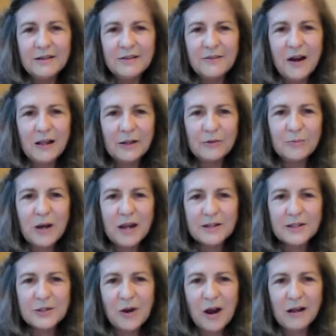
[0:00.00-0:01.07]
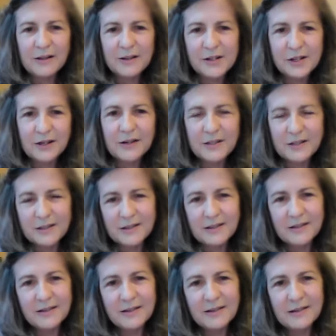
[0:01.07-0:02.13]
followed by astrologers.
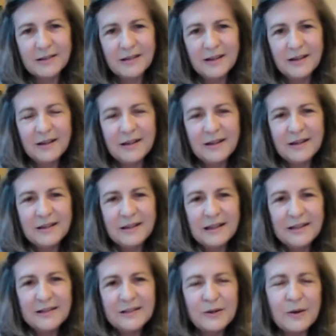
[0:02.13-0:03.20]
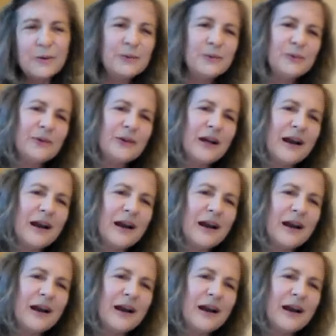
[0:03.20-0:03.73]
So